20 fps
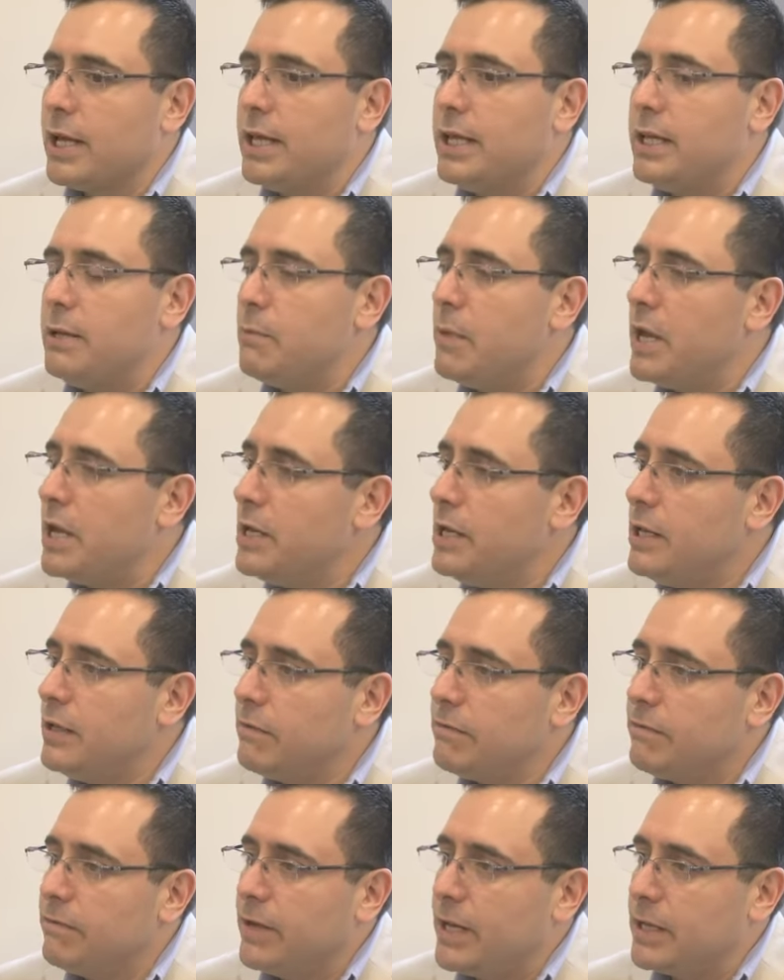It mainly
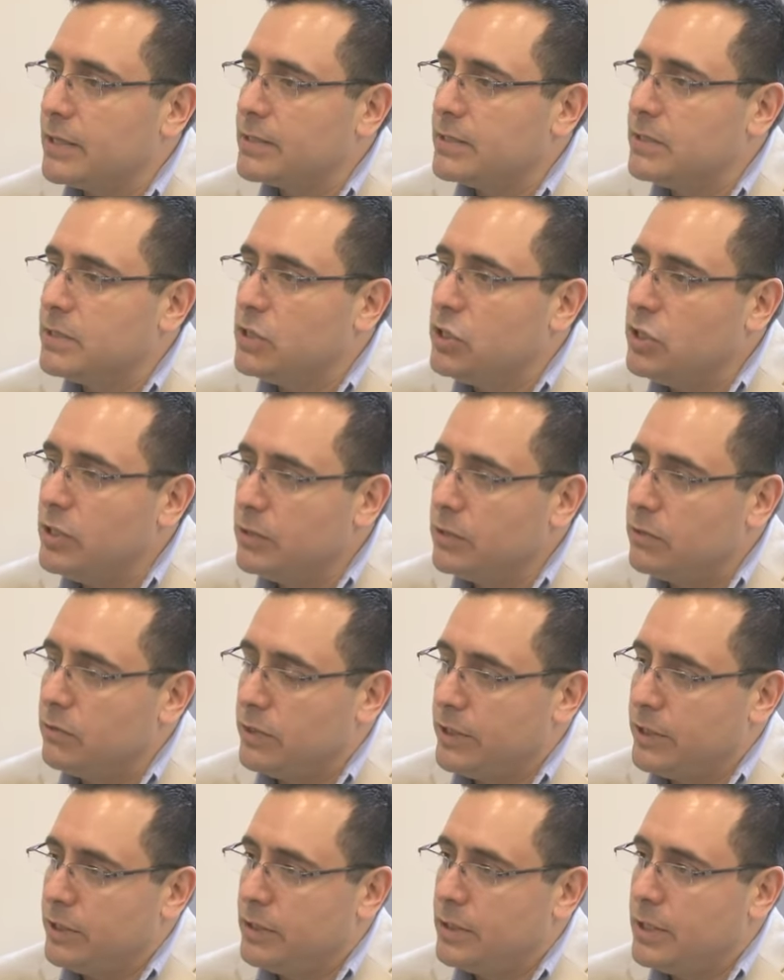affects
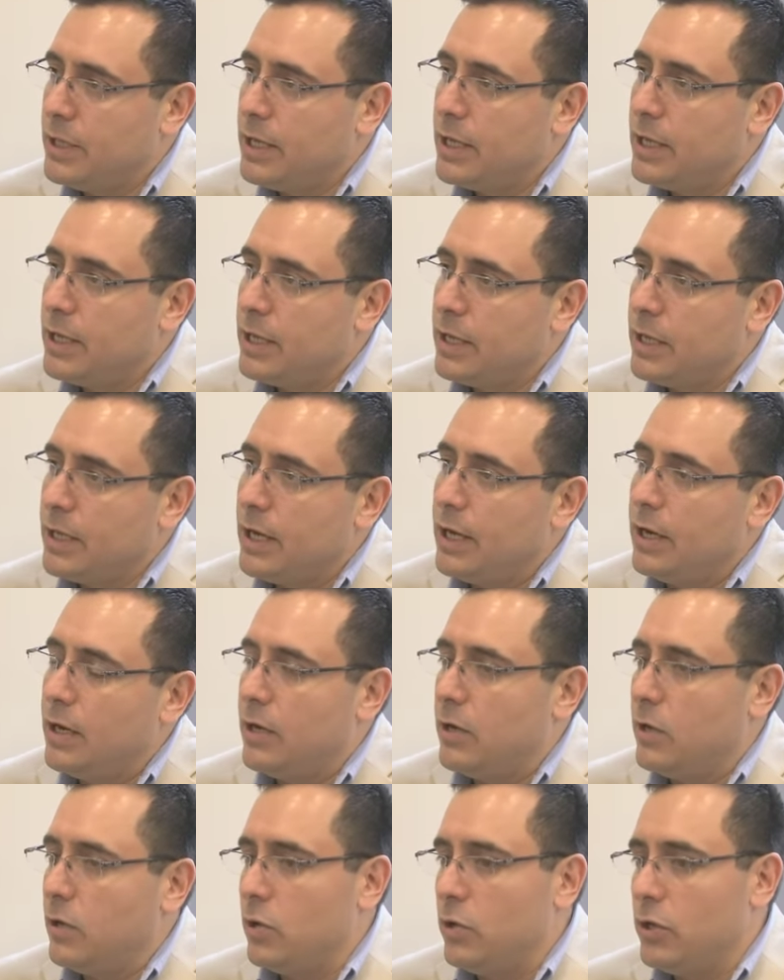children
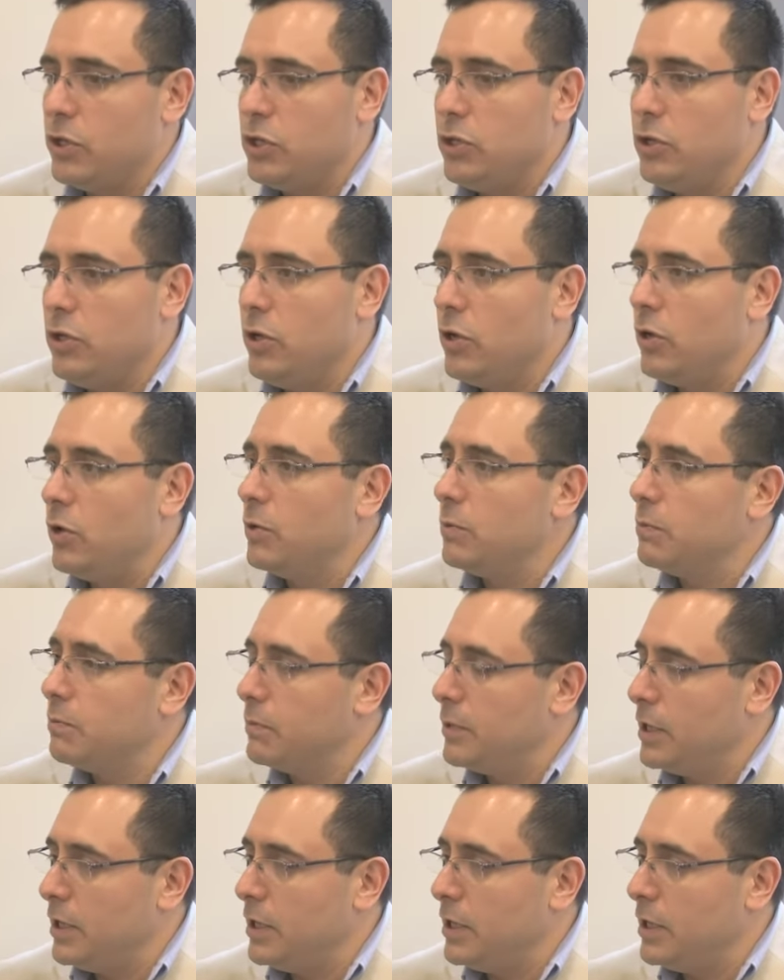or young